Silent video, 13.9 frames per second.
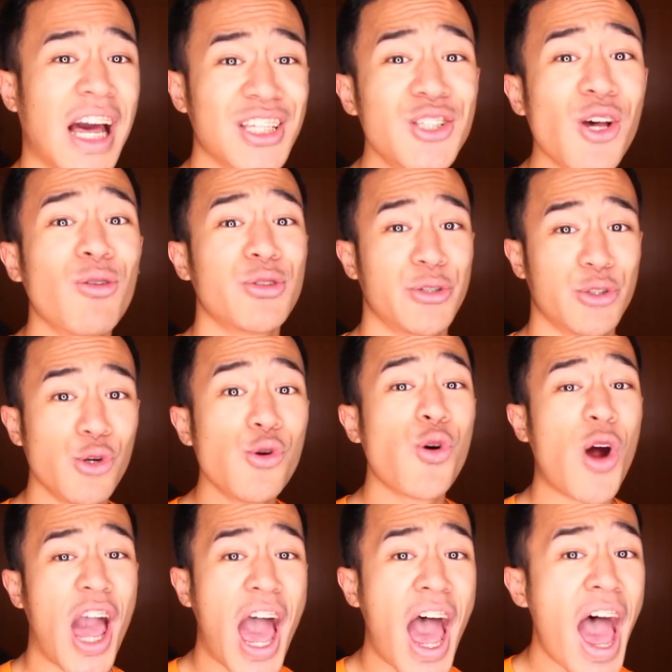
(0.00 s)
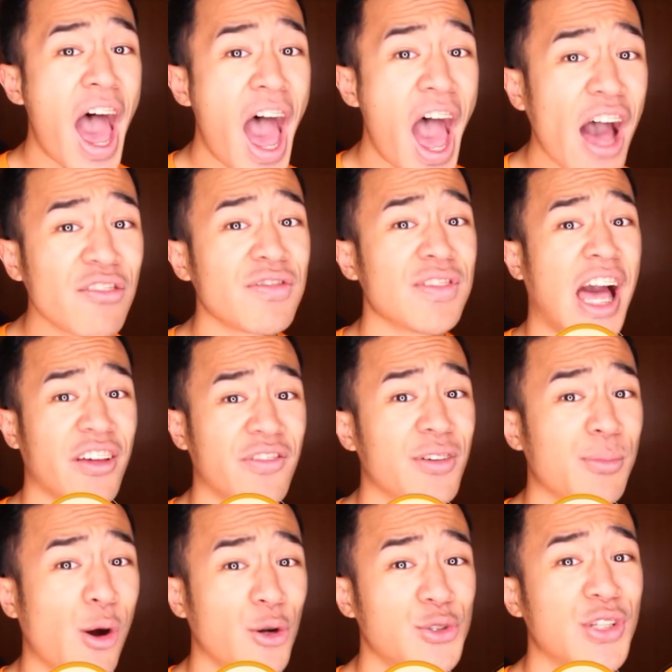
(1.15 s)
That's so true, F. Laughing
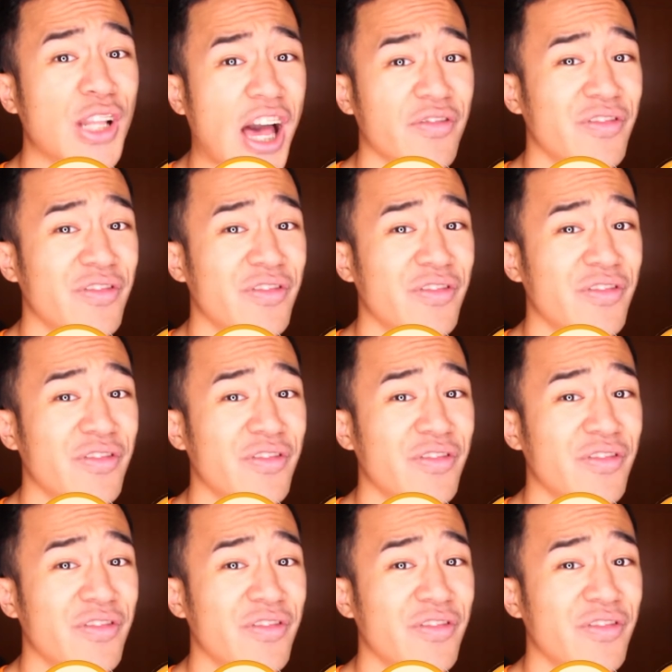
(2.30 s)
emoji,